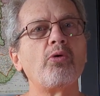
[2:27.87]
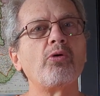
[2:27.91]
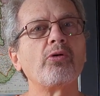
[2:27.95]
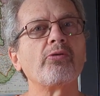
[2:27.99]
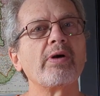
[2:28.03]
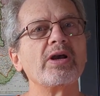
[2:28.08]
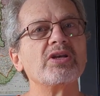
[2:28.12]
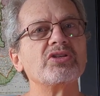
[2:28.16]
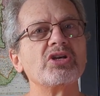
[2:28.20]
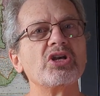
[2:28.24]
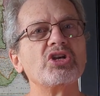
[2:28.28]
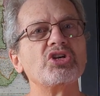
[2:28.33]

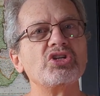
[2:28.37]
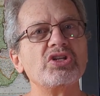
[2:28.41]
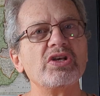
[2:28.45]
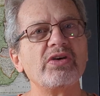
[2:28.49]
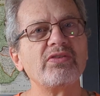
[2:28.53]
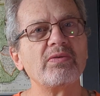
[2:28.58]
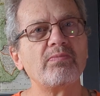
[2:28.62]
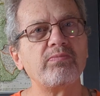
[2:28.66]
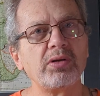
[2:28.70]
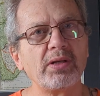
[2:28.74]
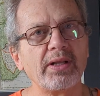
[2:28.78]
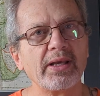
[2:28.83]
polarization of
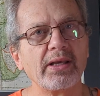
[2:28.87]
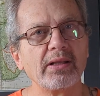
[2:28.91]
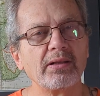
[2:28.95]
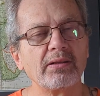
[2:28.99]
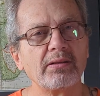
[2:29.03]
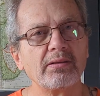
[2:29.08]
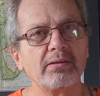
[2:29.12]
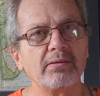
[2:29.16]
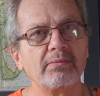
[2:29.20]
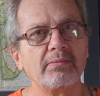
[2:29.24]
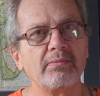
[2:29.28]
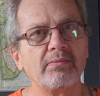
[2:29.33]
the plate
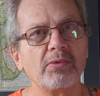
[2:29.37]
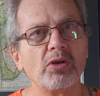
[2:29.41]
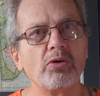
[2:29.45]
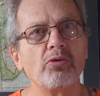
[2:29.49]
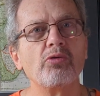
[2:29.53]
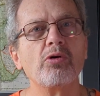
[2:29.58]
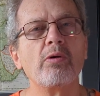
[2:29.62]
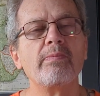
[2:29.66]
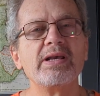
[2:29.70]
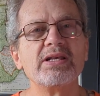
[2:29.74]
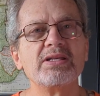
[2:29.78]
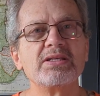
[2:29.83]

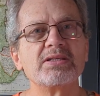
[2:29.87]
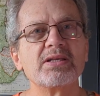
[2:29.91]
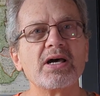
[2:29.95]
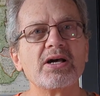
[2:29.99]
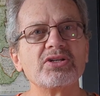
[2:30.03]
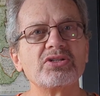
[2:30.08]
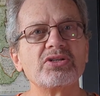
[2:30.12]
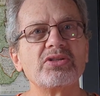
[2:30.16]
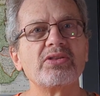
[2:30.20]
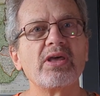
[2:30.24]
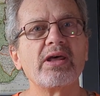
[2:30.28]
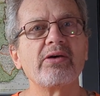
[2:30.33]
will be
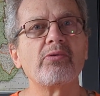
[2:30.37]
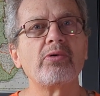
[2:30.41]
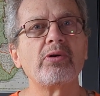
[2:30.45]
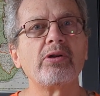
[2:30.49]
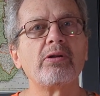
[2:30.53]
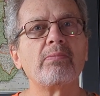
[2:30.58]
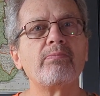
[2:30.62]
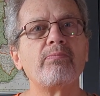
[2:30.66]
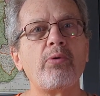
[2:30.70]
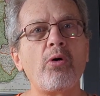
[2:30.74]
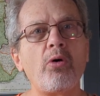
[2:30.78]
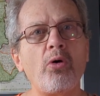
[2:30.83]
such that it will
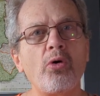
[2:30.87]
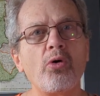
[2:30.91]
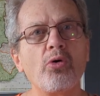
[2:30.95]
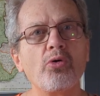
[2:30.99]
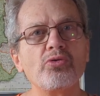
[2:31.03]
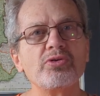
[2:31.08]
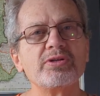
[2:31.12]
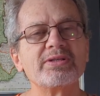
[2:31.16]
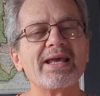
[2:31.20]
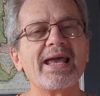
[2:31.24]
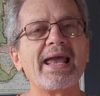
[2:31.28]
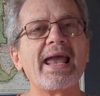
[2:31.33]

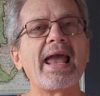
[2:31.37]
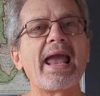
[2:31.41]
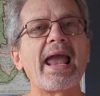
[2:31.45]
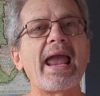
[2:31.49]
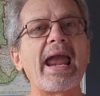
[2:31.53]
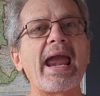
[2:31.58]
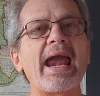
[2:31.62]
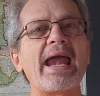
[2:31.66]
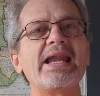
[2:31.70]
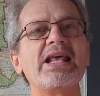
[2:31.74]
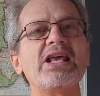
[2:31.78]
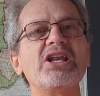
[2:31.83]
oppose
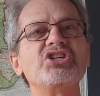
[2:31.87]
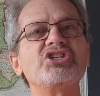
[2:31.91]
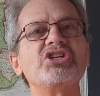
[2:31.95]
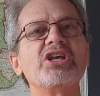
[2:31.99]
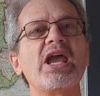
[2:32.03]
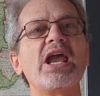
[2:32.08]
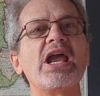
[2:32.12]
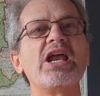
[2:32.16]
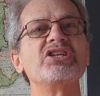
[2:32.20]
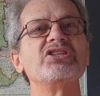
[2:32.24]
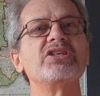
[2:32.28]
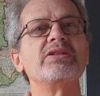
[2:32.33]
any
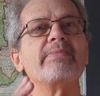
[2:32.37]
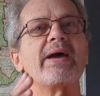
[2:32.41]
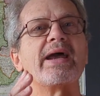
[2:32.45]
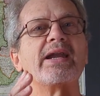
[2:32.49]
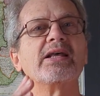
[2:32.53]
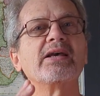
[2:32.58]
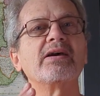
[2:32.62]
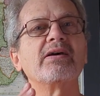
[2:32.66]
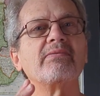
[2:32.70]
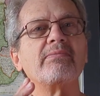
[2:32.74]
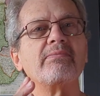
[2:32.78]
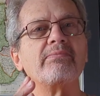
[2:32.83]
change in
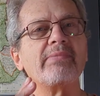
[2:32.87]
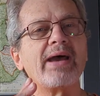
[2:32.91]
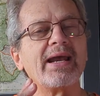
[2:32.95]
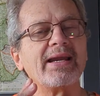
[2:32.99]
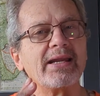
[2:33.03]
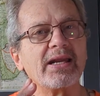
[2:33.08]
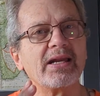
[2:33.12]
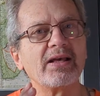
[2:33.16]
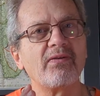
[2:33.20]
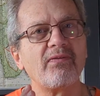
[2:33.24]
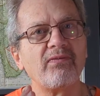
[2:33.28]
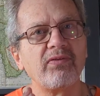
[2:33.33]
the
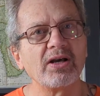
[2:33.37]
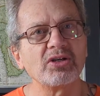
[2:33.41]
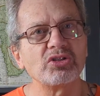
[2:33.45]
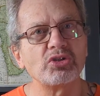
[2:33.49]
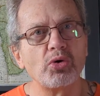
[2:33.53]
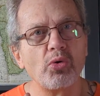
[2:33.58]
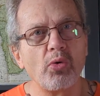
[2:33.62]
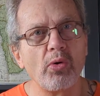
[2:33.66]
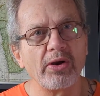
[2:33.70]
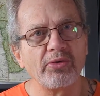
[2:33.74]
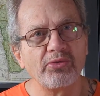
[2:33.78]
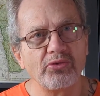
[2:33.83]
magnetic flux
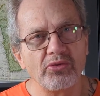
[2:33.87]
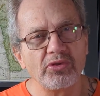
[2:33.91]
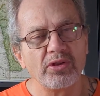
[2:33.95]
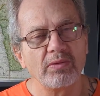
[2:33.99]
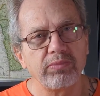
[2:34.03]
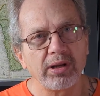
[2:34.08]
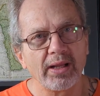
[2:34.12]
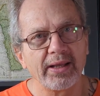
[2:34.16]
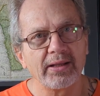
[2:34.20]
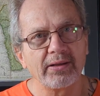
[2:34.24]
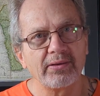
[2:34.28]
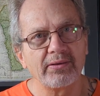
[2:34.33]
going through the
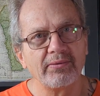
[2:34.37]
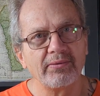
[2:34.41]
plate.